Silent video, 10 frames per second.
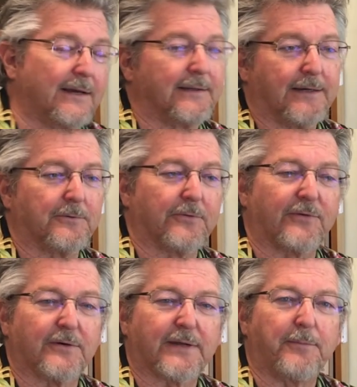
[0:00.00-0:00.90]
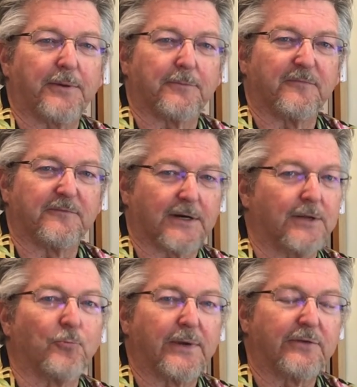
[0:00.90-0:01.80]
You know, we're still keeping them
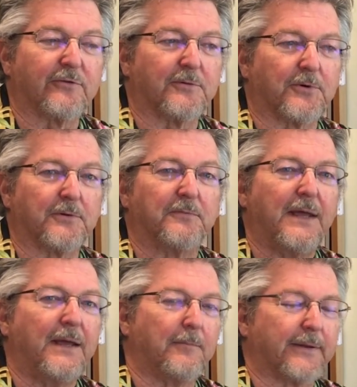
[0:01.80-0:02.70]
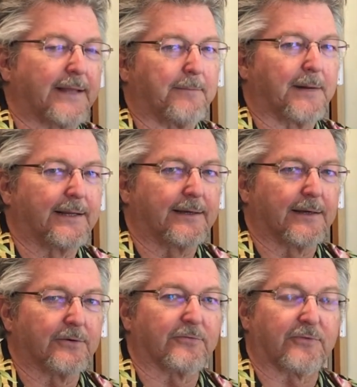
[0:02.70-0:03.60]
very reasonable, but that money
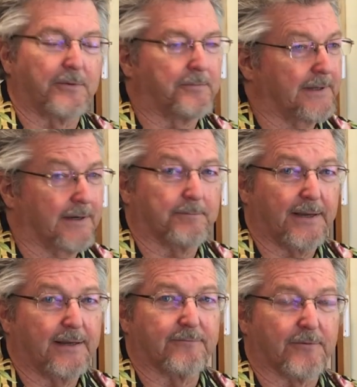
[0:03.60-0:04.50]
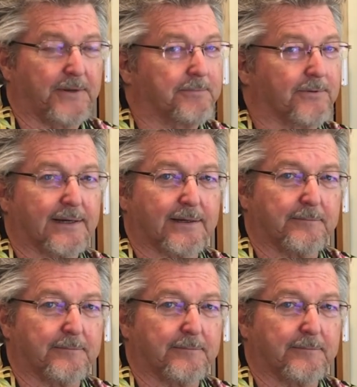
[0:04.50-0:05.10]
goes to, you know, paying for people like